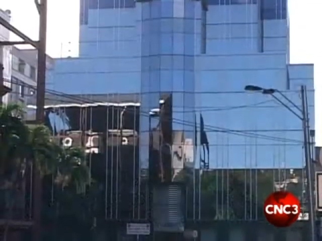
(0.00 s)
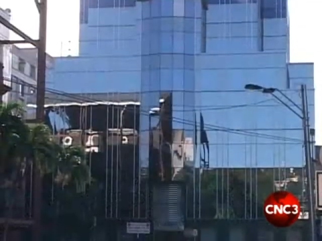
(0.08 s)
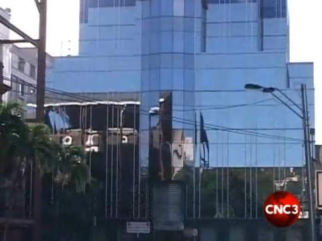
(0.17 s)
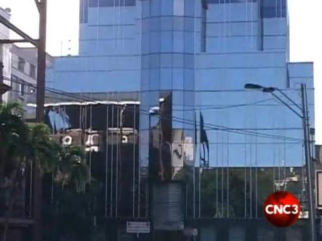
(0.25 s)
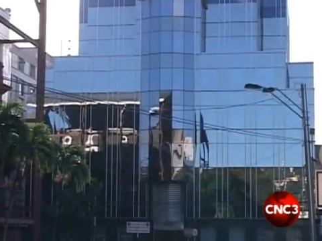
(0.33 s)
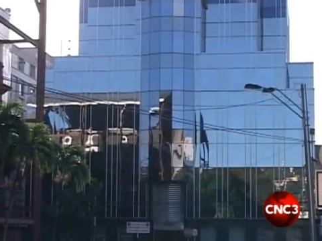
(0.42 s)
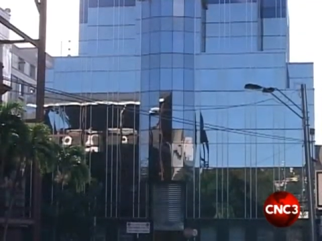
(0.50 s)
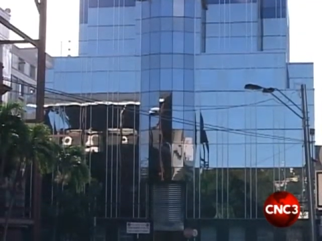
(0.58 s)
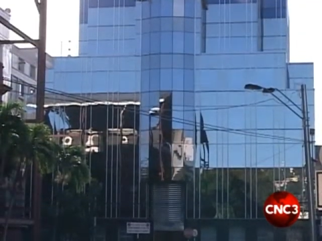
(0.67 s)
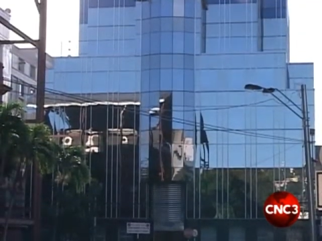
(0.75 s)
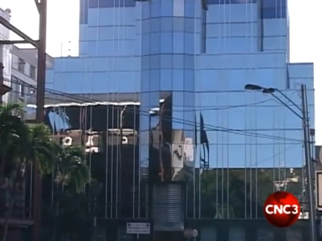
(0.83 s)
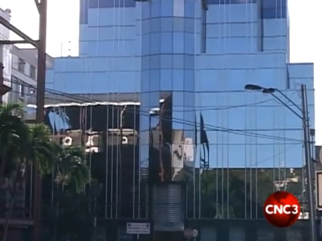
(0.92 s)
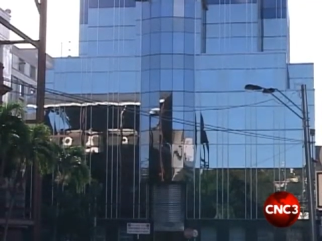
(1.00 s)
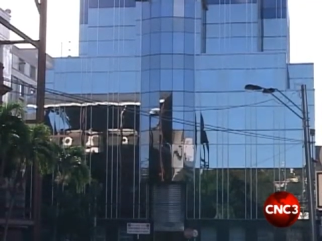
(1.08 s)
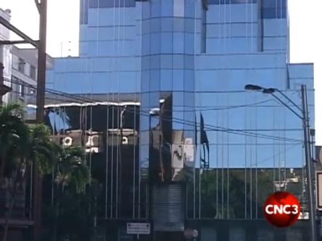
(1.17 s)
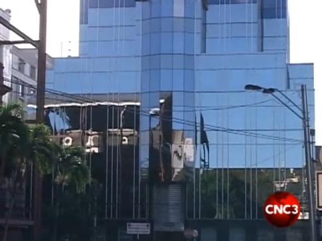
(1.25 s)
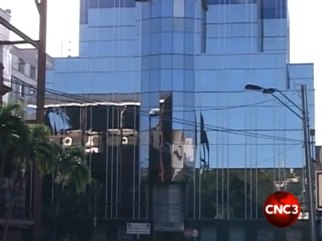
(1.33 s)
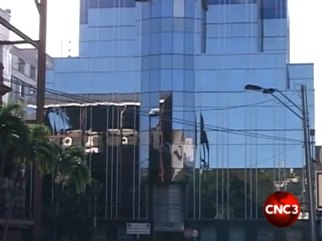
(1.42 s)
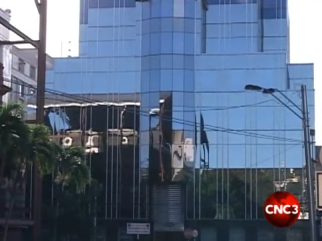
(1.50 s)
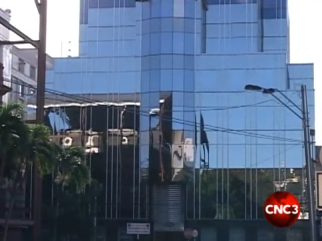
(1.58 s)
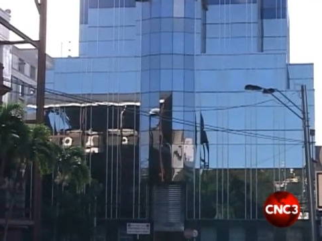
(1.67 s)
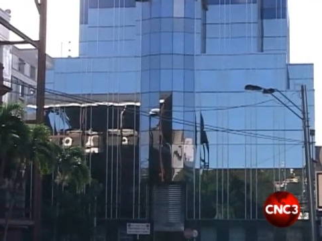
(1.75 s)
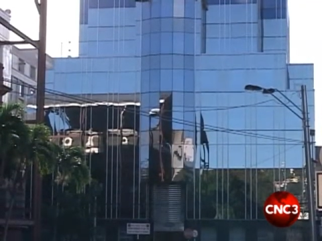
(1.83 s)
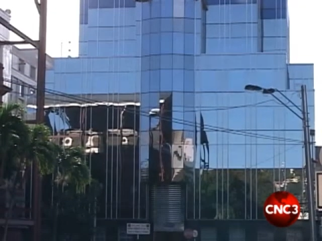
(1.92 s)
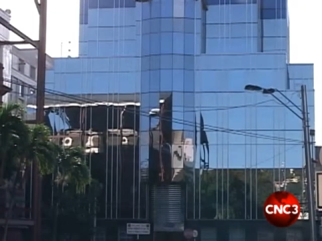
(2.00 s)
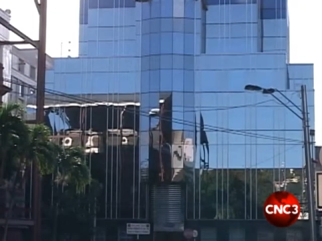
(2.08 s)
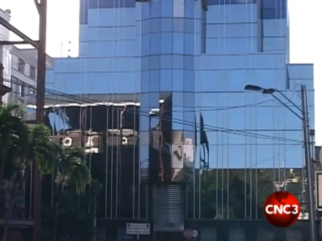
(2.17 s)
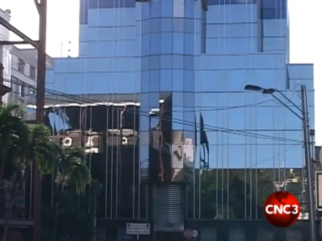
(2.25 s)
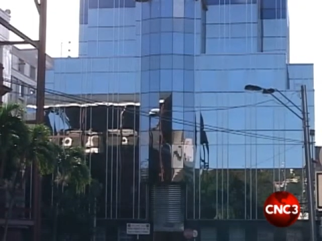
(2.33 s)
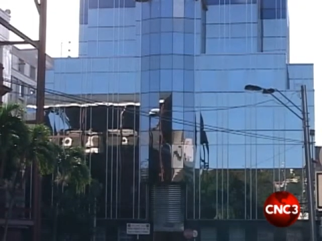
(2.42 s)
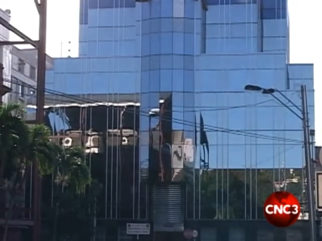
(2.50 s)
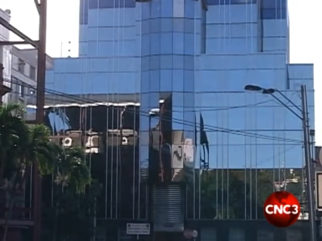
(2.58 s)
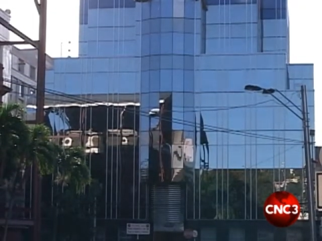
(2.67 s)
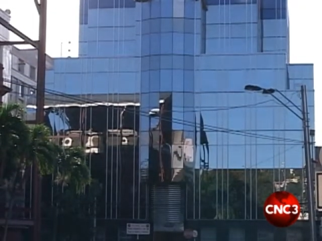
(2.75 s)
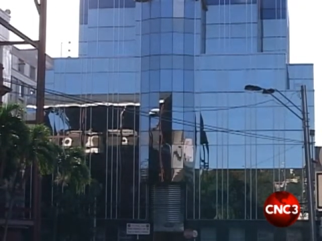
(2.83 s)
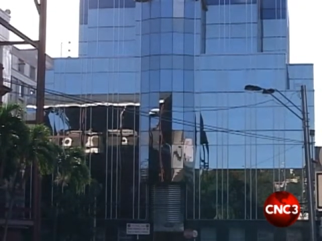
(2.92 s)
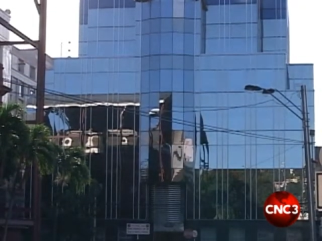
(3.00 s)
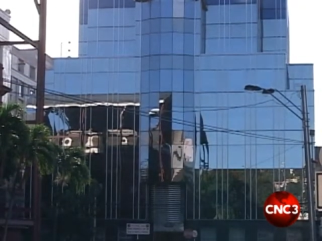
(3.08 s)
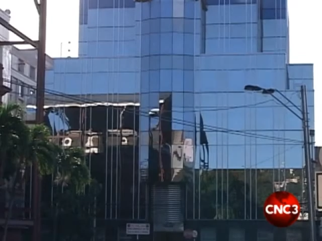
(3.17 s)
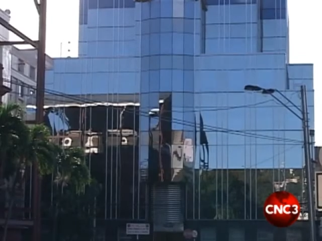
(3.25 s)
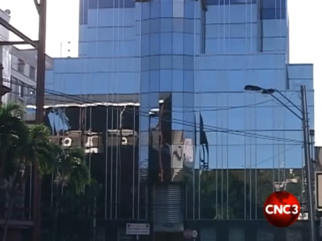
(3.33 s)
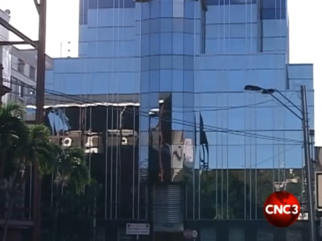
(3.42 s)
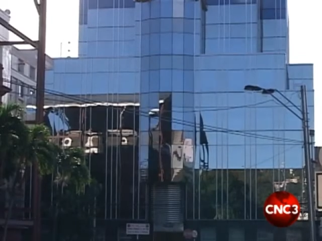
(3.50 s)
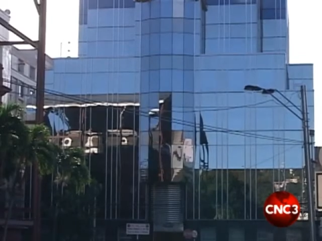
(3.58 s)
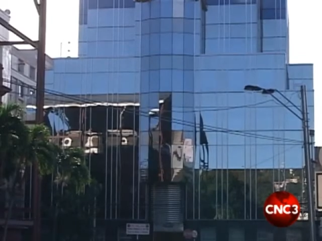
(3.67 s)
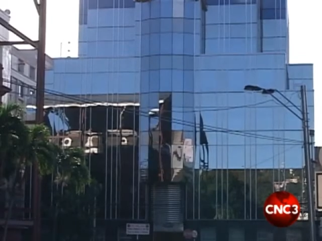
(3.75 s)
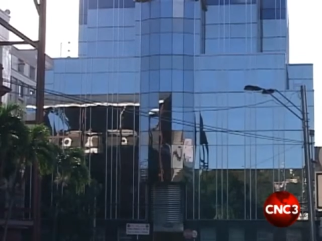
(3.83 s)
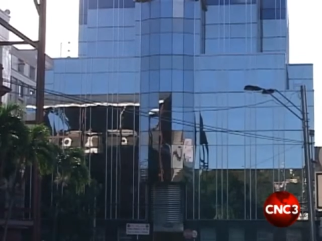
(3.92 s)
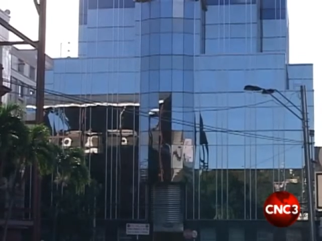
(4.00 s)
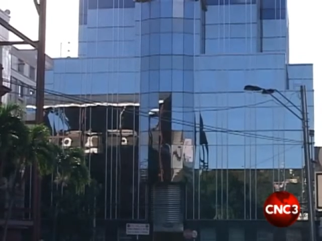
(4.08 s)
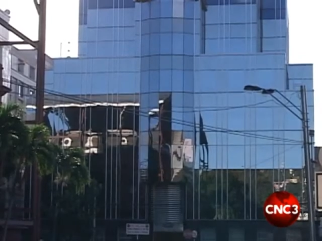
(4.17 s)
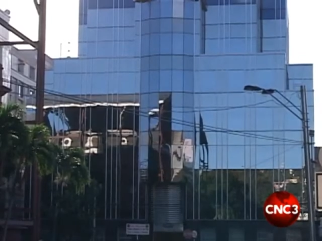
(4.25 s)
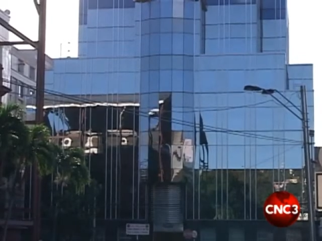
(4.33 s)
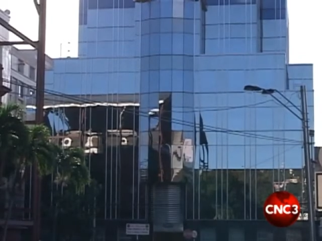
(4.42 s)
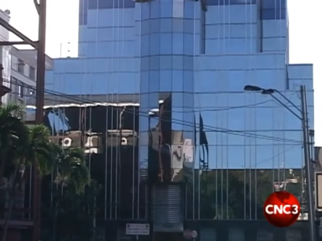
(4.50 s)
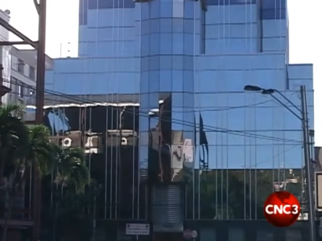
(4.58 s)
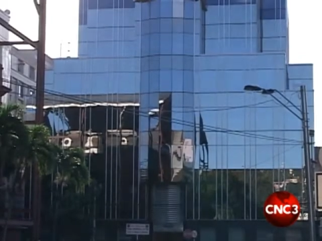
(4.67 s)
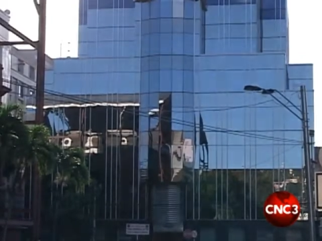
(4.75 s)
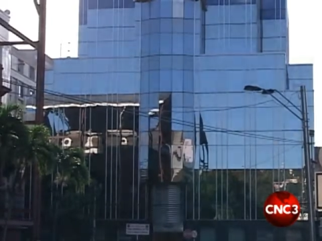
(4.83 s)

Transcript: Nobody's mouth can be seen.